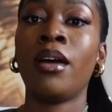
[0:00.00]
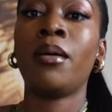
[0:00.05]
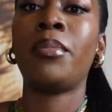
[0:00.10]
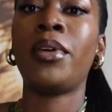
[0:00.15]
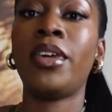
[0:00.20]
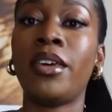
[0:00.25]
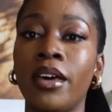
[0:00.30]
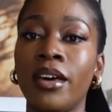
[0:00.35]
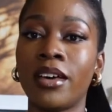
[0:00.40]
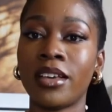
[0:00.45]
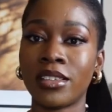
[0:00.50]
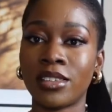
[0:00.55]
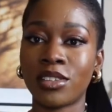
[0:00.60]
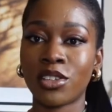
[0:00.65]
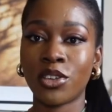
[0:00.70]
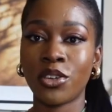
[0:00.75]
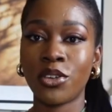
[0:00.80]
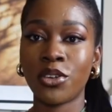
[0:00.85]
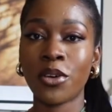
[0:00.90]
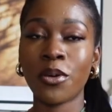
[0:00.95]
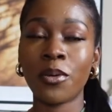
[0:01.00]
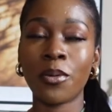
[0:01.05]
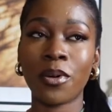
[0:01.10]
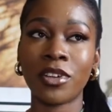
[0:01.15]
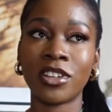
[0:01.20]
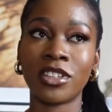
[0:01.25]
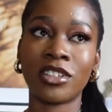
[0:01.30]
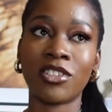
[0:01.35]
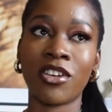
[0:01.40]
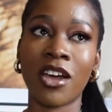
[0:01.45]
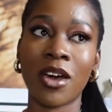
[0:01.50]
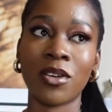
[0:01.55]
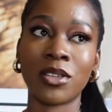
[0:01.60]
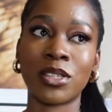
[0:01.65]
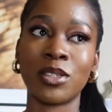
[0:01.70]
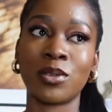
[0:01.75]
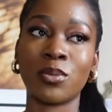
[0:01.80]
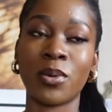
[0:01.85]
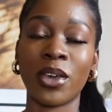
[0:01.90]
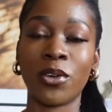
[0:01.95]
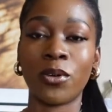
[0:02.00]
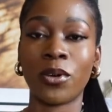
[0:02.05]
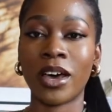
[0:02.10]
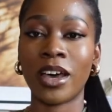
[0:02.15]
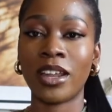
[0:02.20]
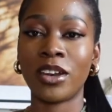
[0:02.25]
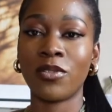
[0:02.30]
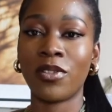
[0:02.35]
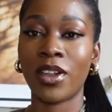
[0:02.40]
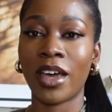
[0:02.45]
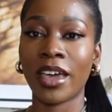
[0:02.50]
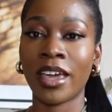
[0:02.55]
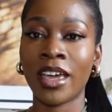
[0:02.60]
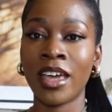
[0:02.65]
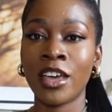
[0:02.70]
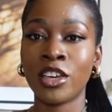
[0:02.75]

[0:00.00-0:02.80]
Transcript: because you don't want trousers where you're kind of like